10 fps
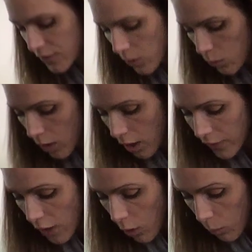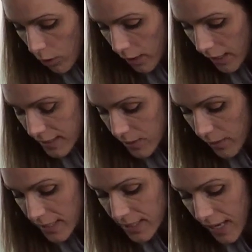so on the homework, it's
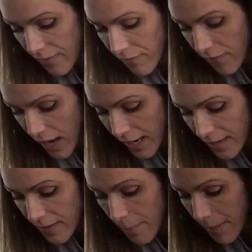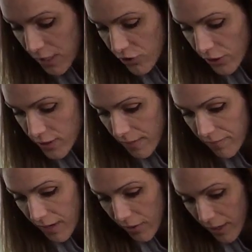going to say find the measures of
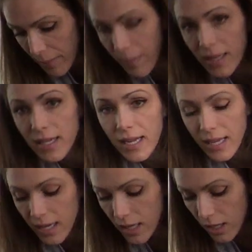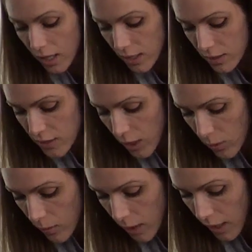variability.
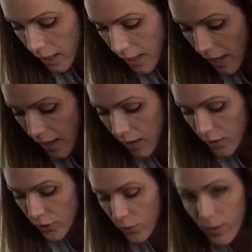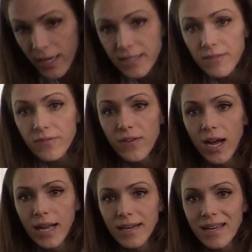So you need to
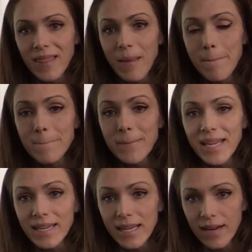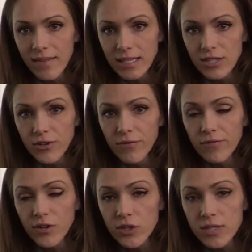find the median. That's your
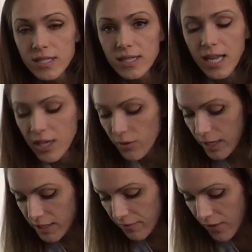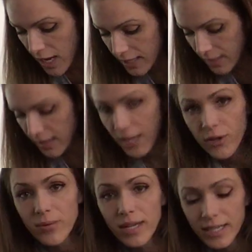first thing you need to find. Then
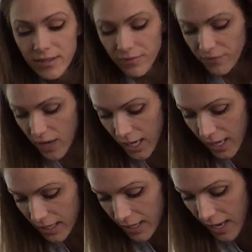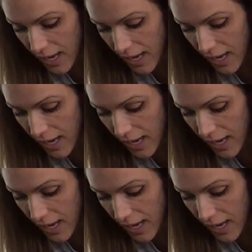you need to find